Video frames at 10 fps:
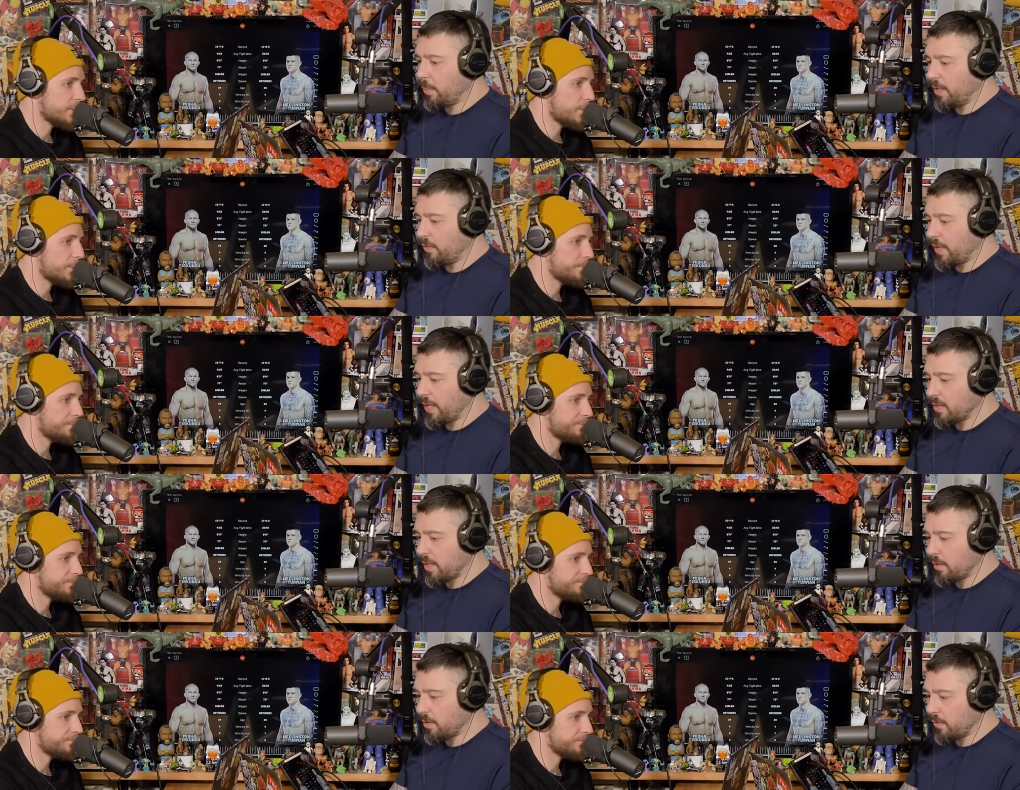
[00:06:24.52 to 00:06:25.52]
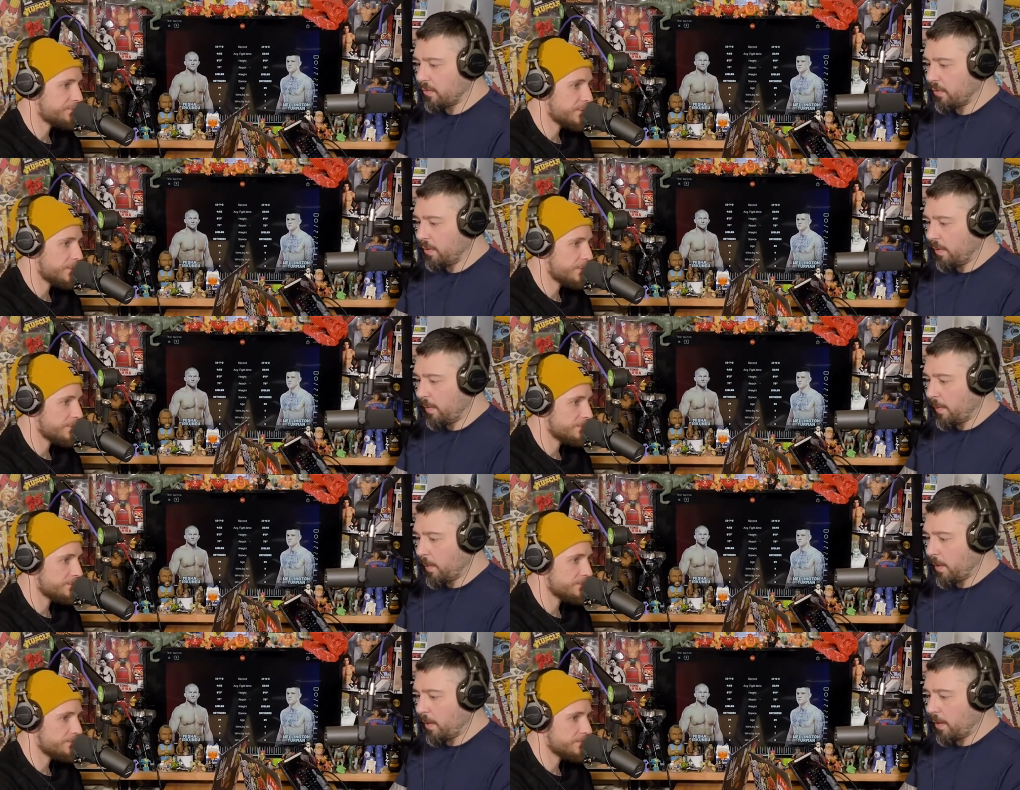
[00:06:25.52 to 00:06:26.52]
Speaker 1: but he fights out of
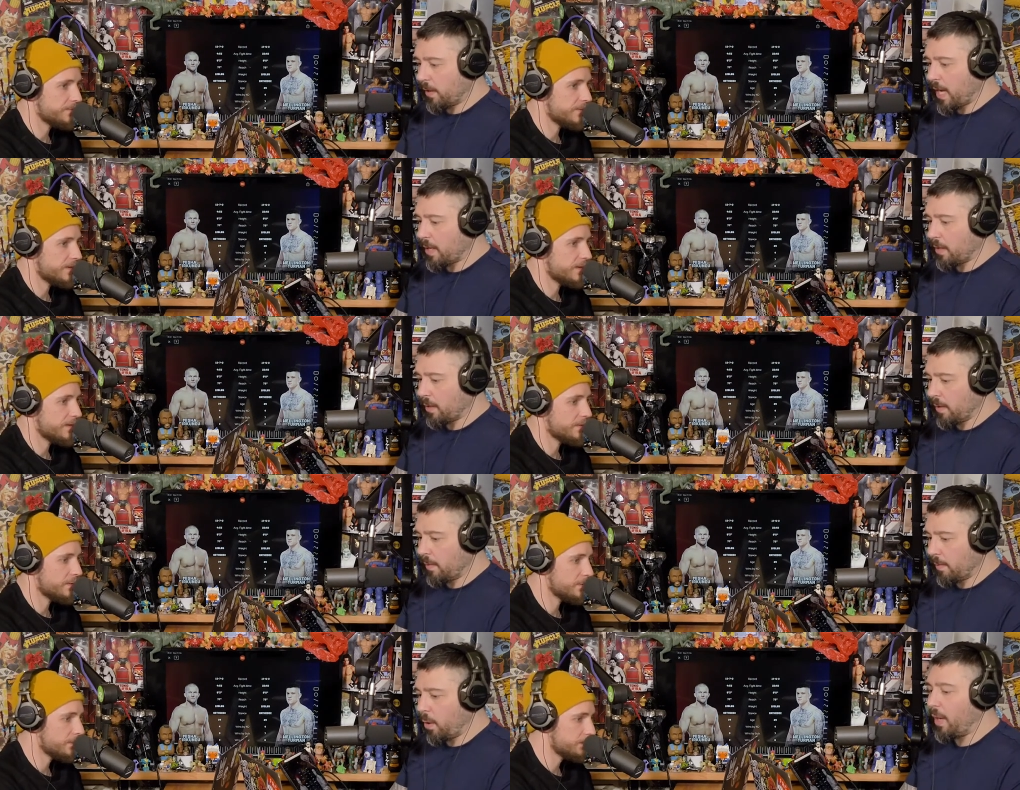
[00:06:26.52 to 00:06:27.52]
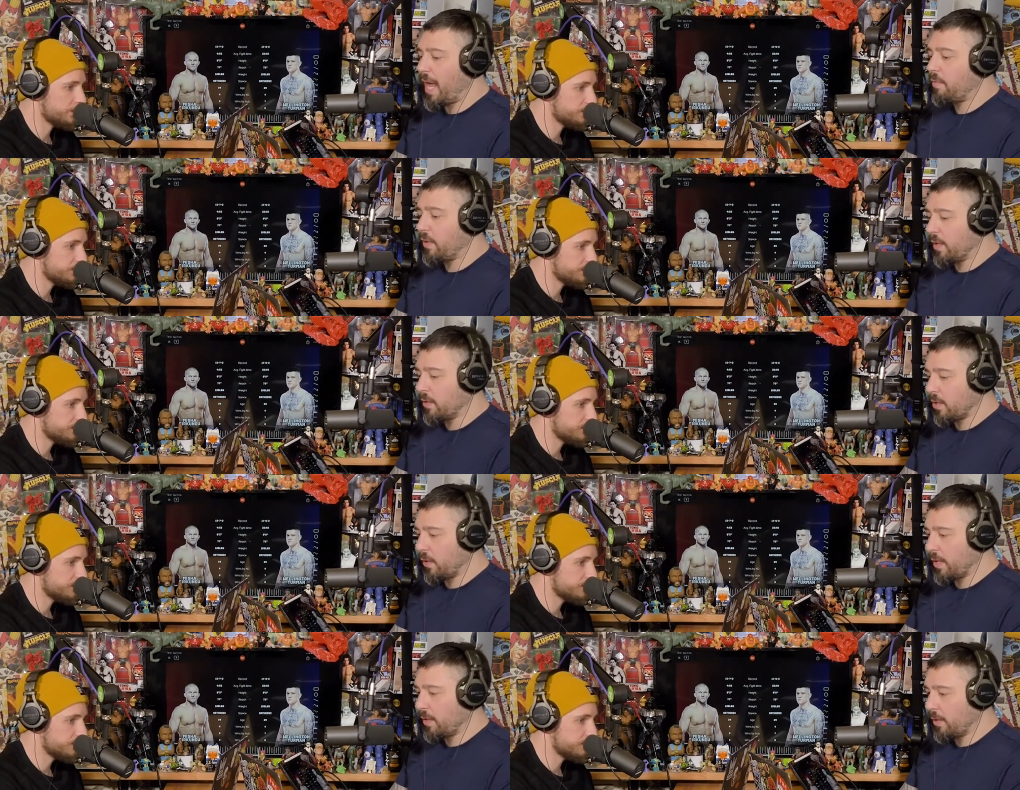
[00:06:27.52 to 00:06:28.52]
uh, Canada or Latvia.
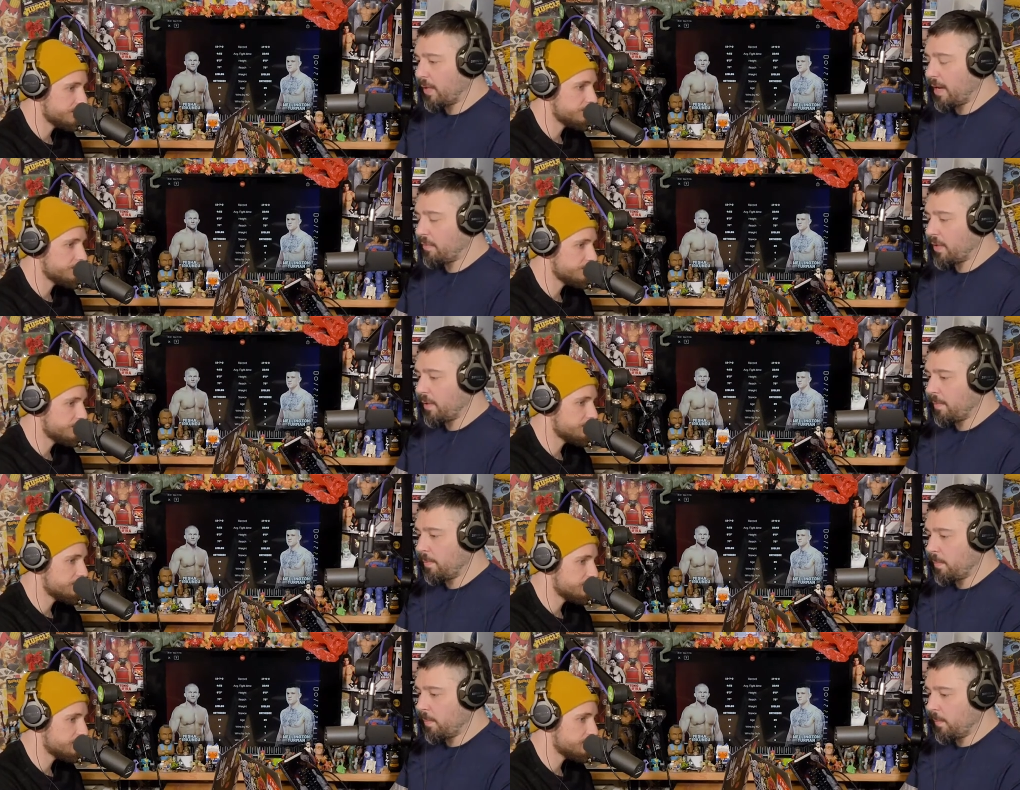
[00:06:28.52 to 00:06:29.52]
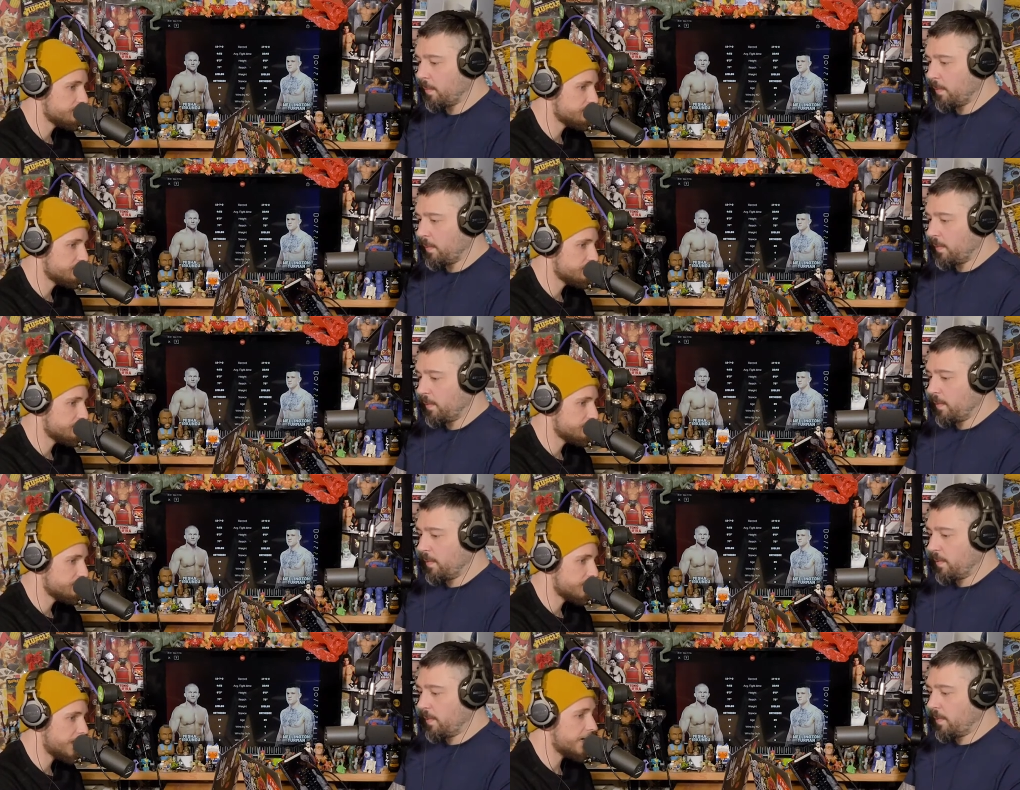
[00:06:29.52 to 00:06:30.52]
Sorry, Latvia.
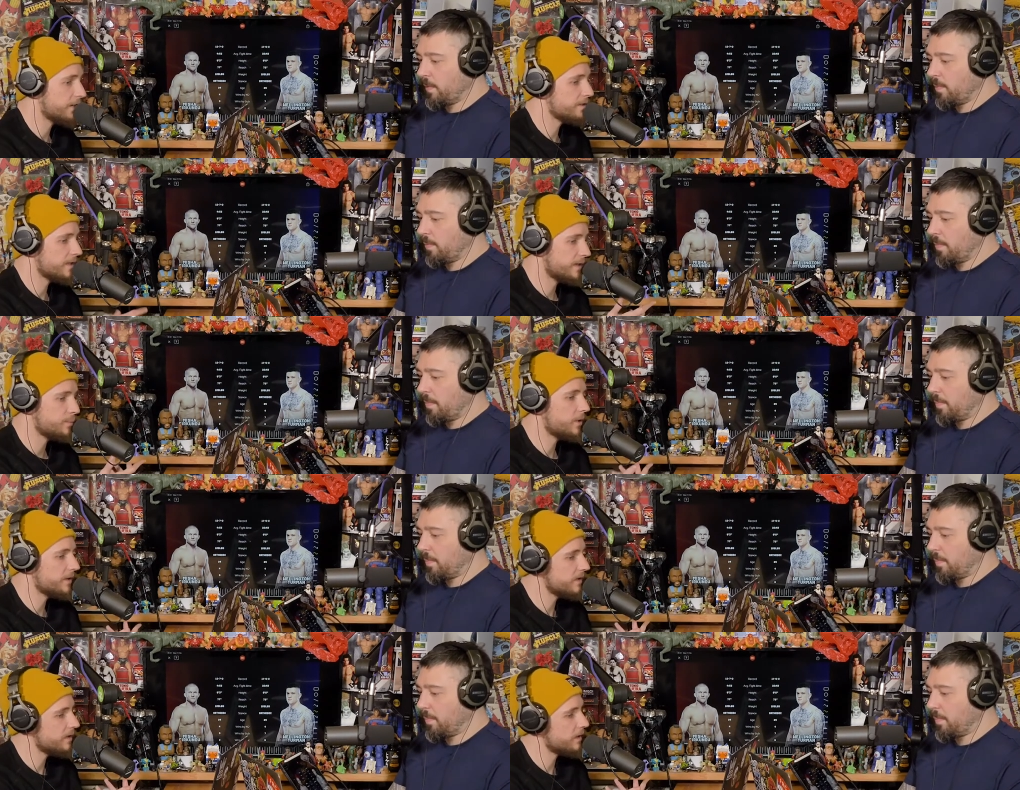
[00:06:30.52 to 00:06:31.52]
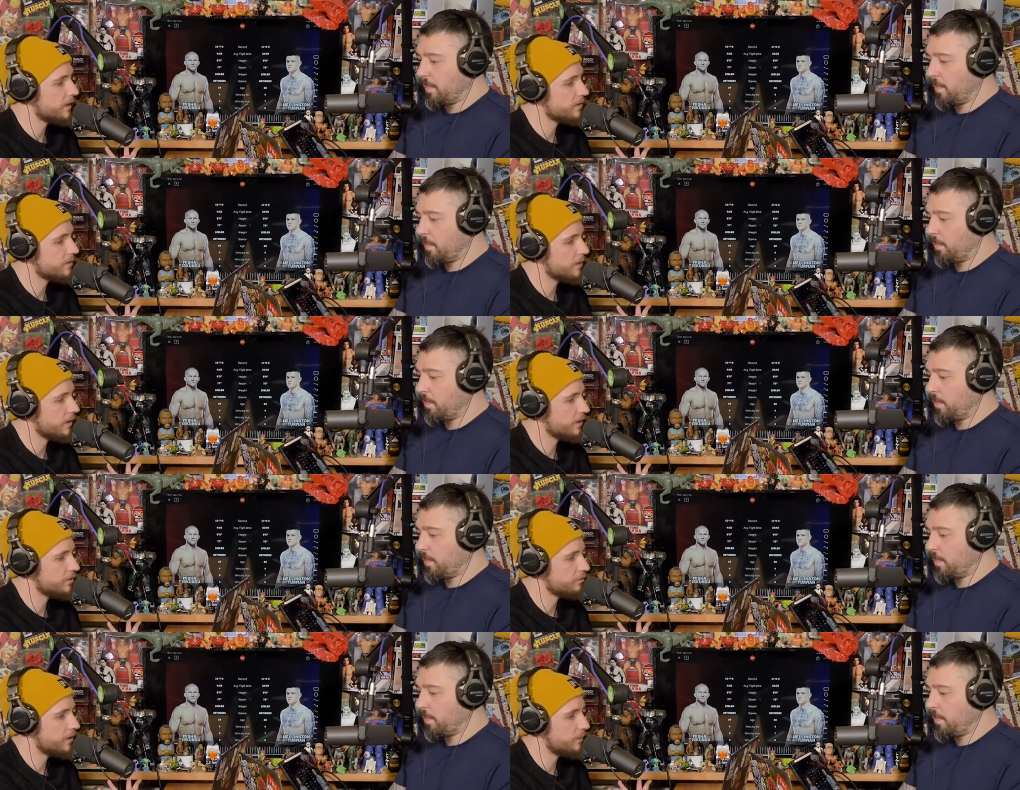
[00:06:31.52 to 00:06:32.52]
Speaker 2: Yeah, because boy, is it Ex
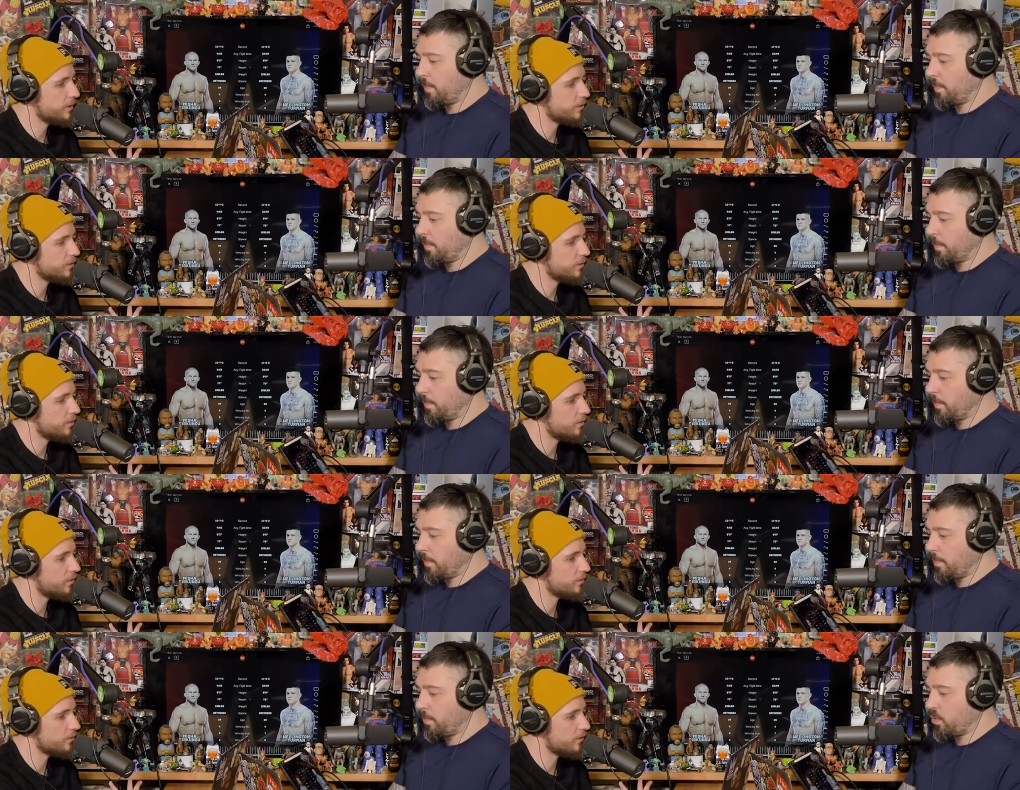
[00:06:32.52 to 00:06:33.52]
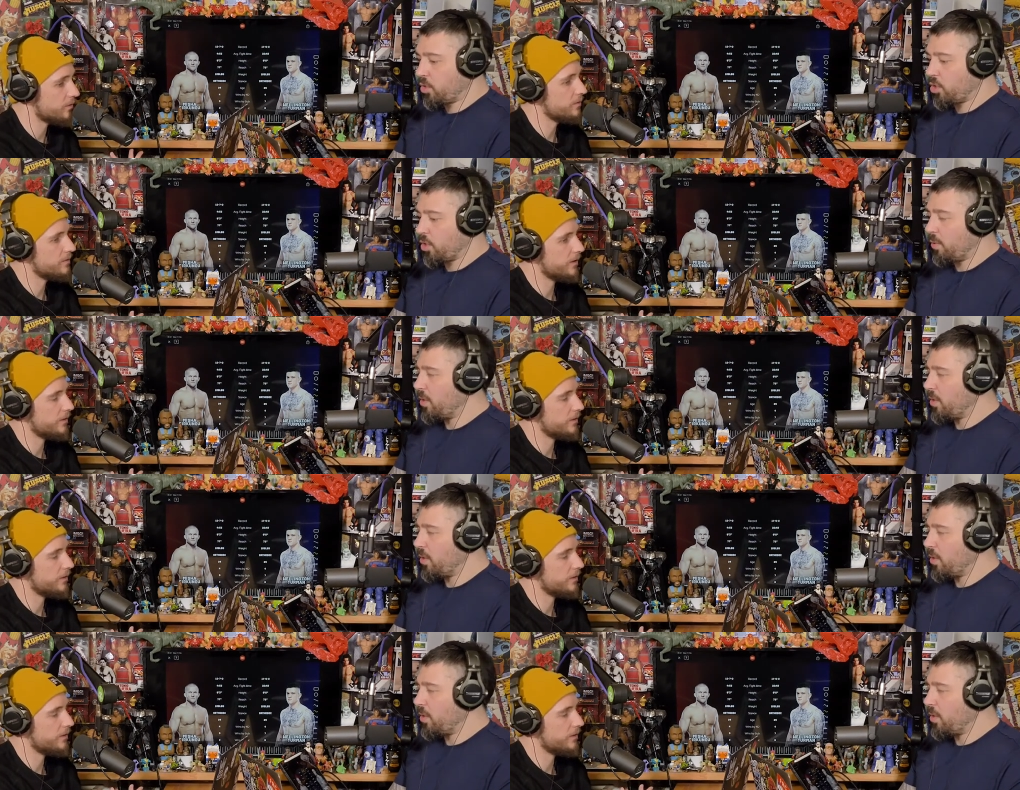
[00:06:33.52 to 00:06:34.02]
Extreme Couture Toronto?